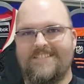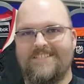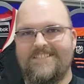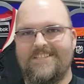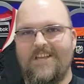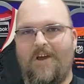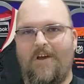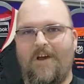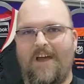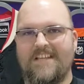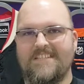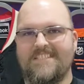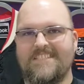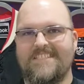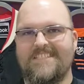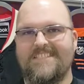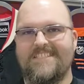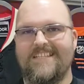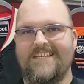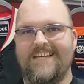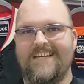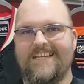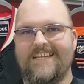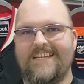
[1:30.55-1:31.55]
So I
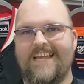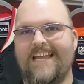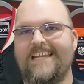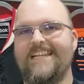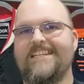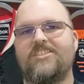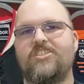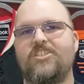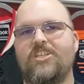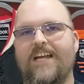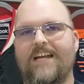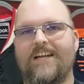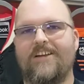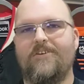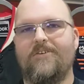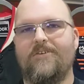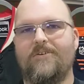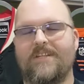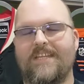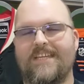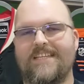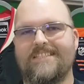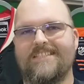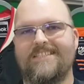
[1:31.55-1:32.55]
just uh, kind of
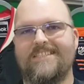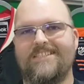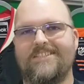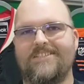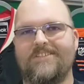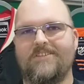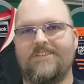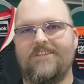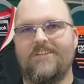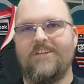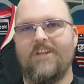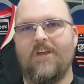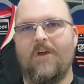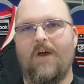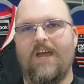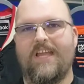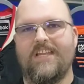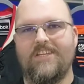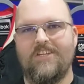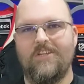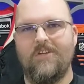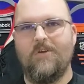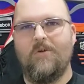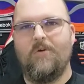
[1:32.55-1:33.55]
chuckled as to, you know, I
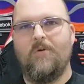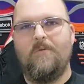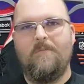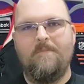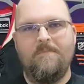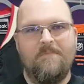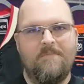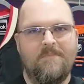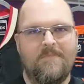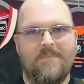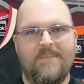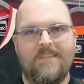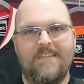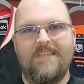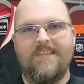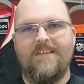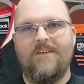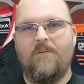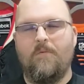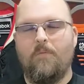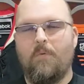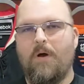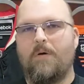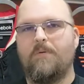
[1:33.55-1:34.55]
knew
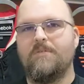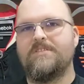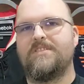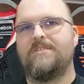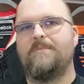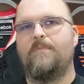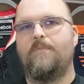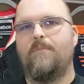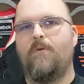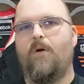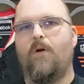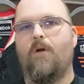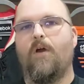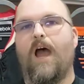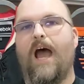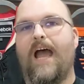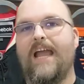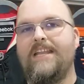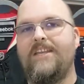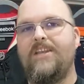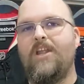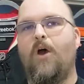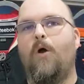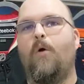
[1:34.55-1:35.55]
what was, or I
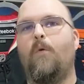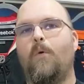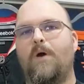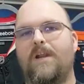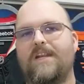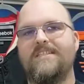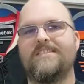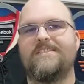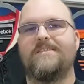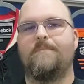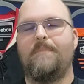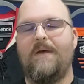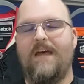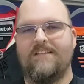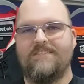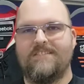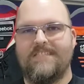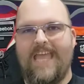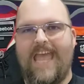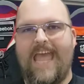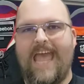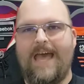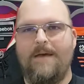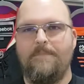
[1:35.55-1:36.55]
know what is about
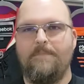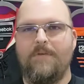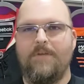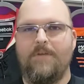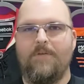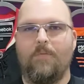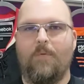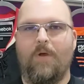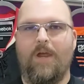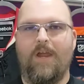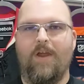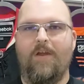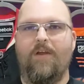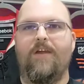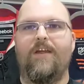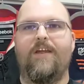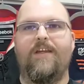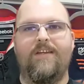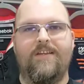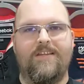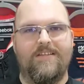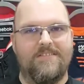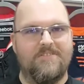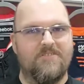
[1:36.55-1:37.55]
to happen where
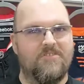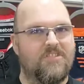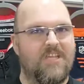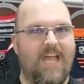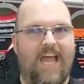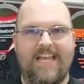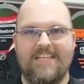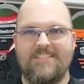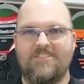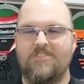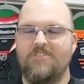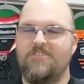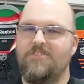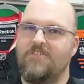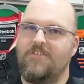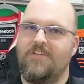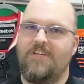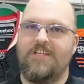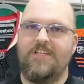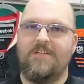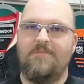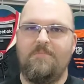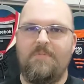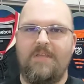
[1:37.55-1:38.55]
sizers are
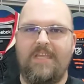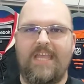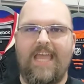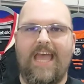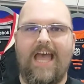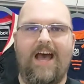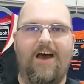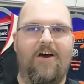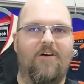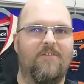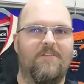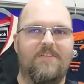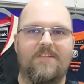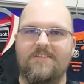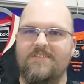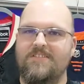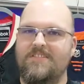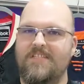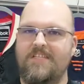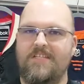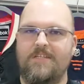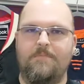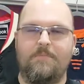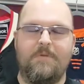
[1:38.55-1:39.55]
going to be out. There's
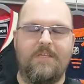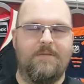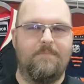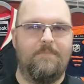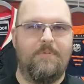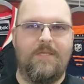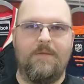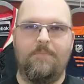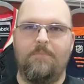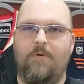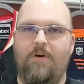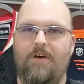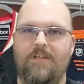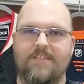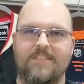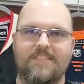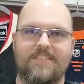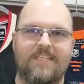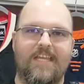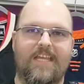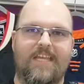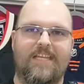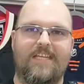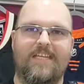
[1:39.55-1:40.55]
going to be people on the
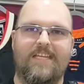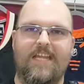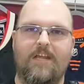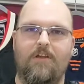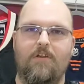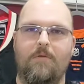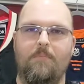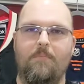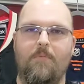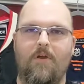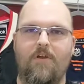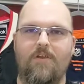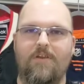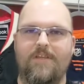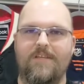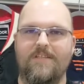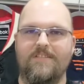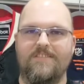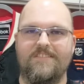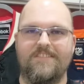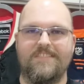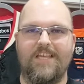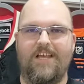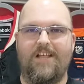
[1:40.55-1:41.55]
secondary
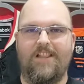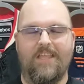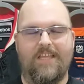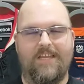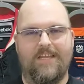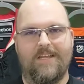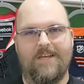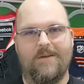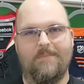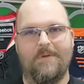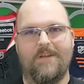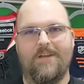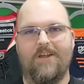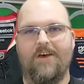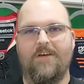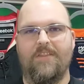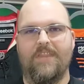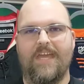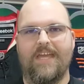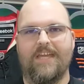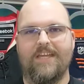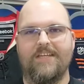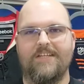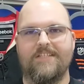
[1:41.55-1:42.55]
market selling them and all
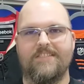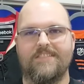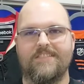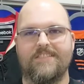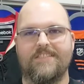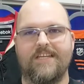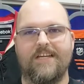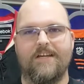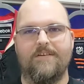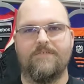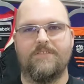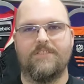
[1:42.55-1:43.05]
that good stuff.